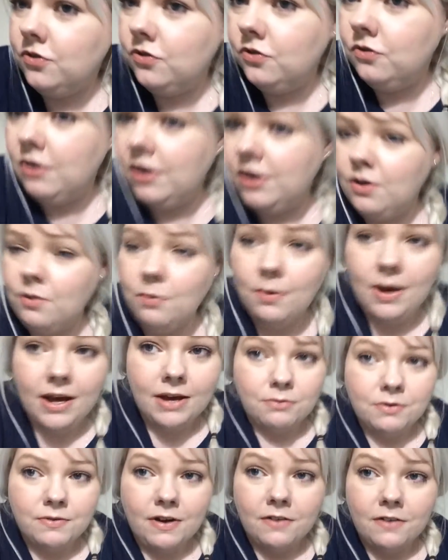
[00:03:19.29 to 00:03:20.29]
straight away
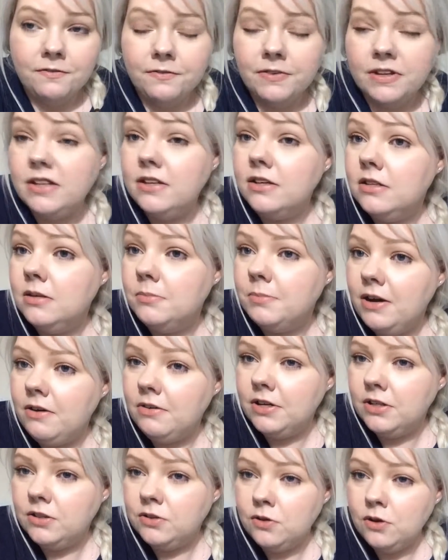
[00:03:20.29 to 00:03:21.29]
without thinking
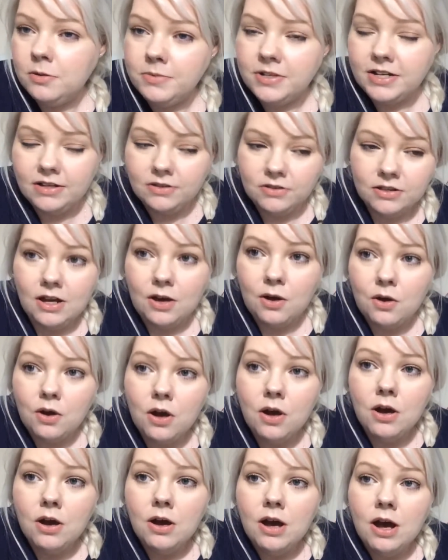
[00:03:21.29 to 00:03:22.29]
about it. Normally I had to, like,
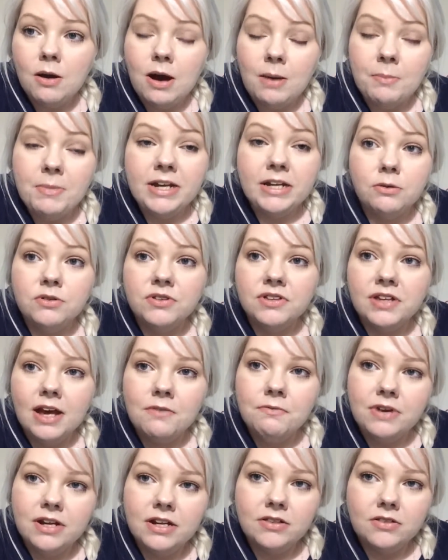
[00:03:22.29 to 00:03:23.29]
I mean, I was
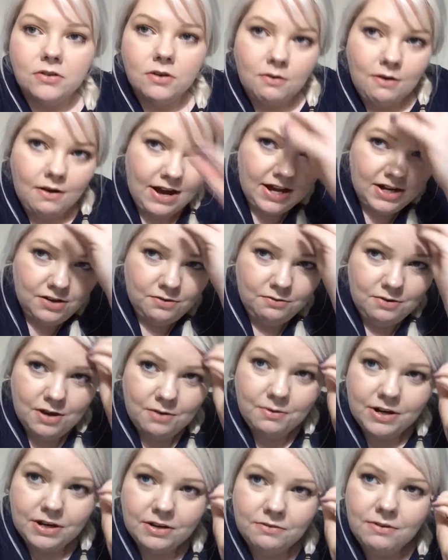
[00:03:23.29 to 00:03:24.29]
getting ready to go out anyway
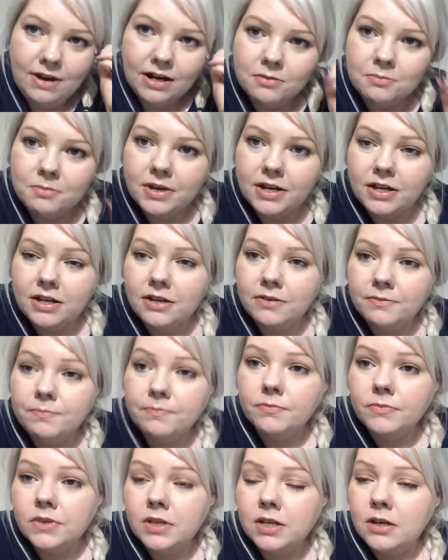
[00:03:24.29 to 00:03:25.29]
when he rang me,
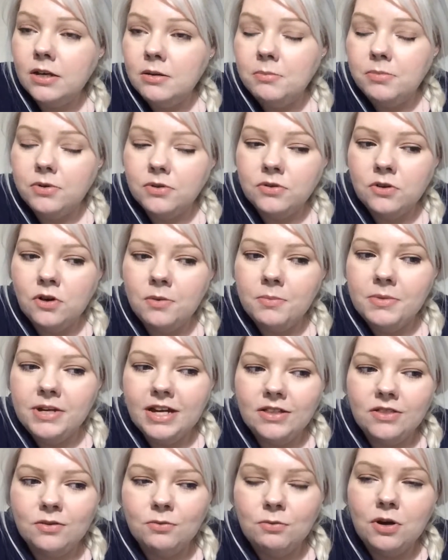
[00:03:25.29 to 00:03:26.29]
but normally I
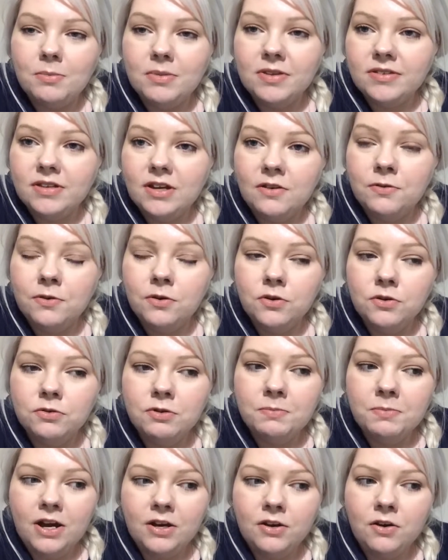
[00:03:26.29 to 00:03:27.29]
had to work myself up to
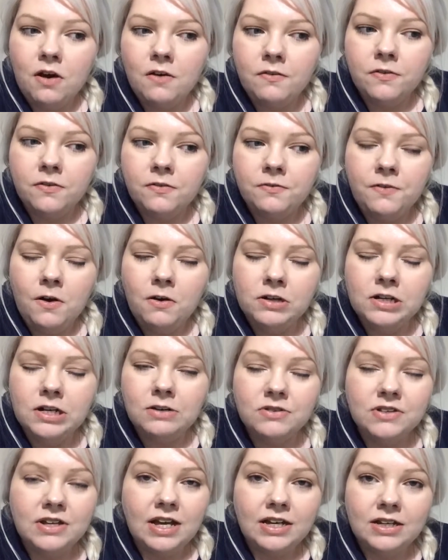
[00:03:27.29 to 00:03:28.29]
it. But I got off the phone and it
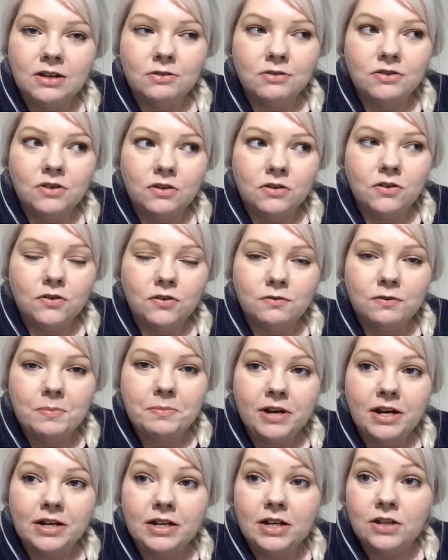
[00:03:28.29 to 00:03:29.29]
was like I was on another
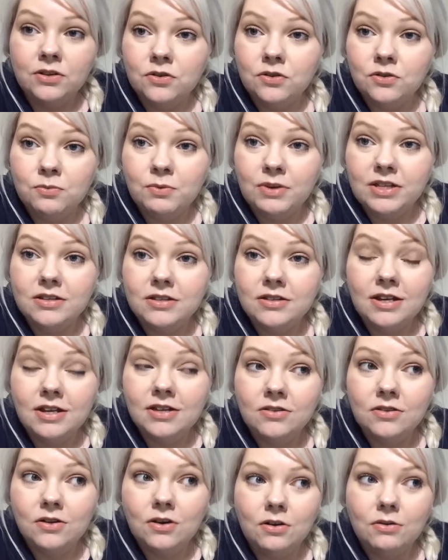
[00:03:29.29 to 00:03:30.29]
planet and just went to
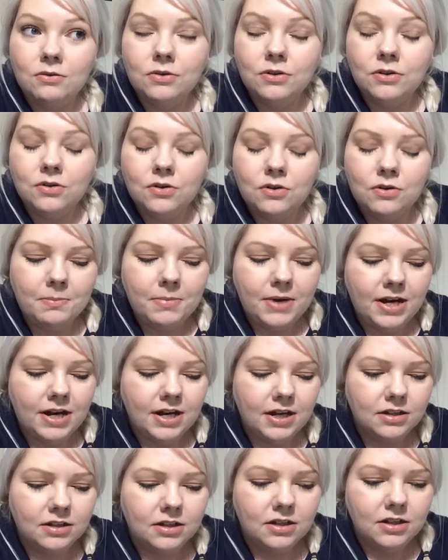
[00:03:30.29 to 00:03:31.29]
Tesco and come
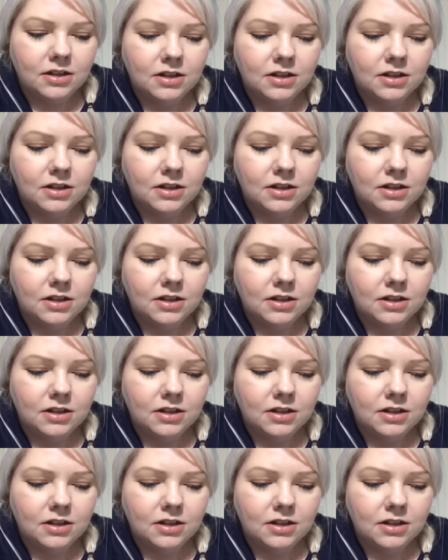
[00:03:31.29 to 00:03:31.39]
back,